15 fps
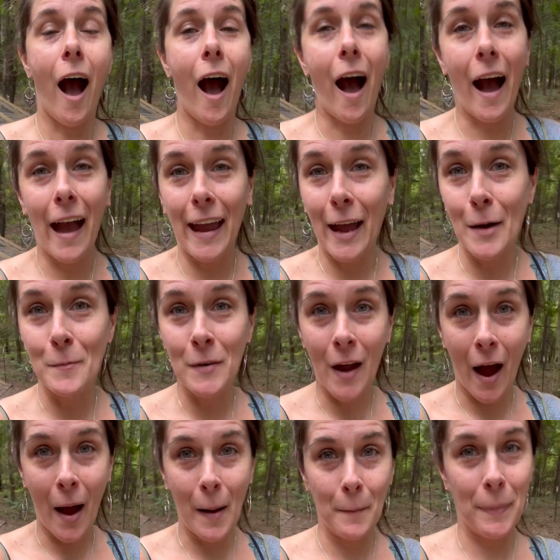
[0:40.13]
I am
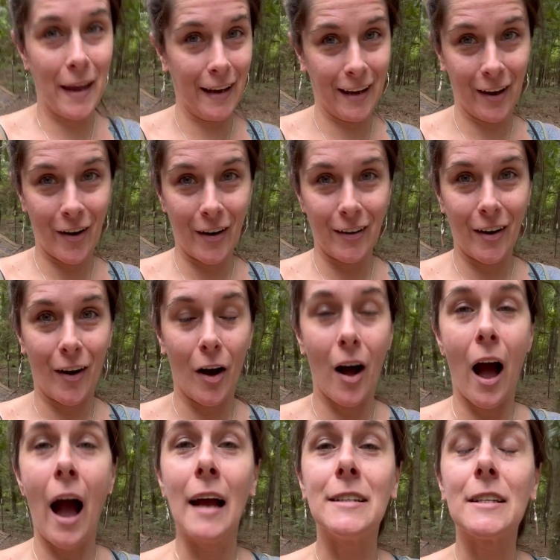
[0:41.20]
not picking on y'all.
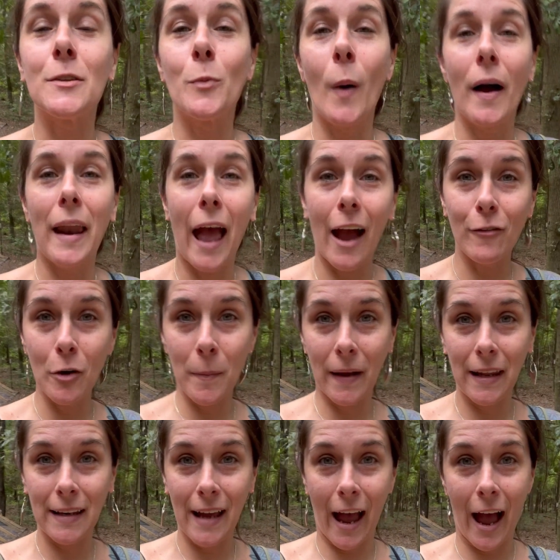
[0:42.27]
I just want
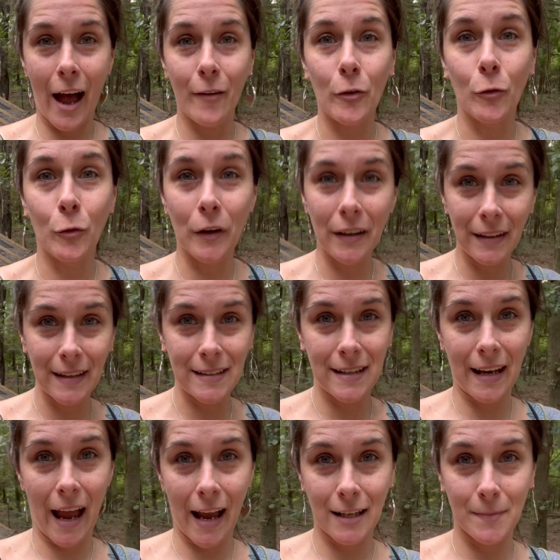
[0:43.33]
everybody to have realistic
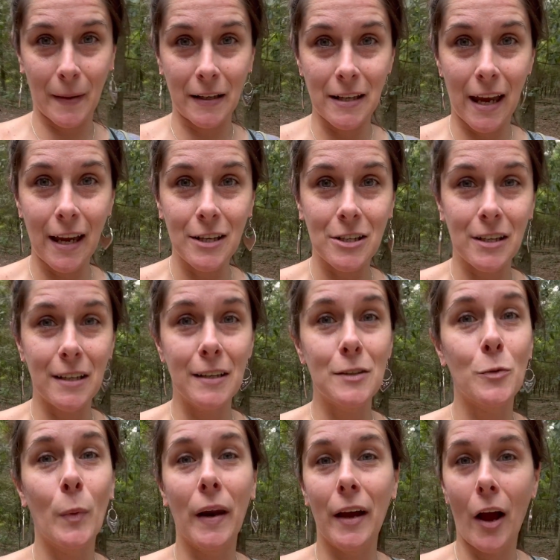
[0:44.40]
expectations
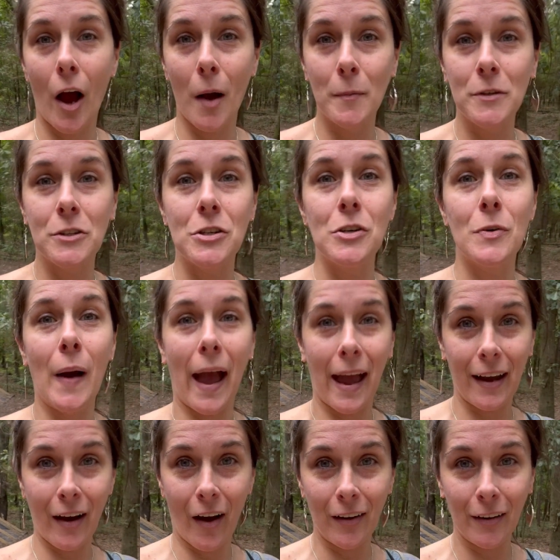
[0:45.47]
when it comes to egg
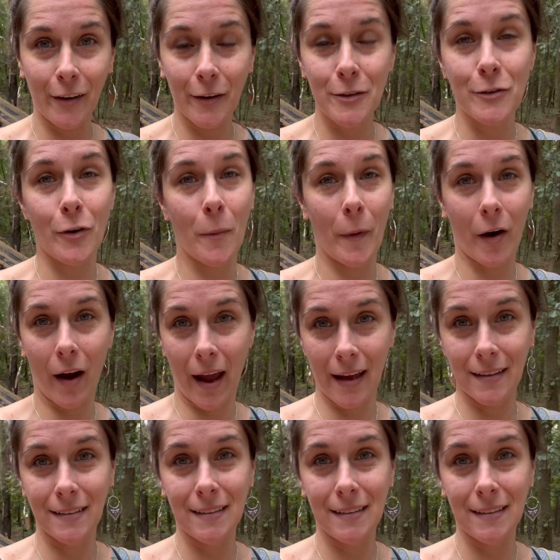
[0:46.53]
colors from our hens.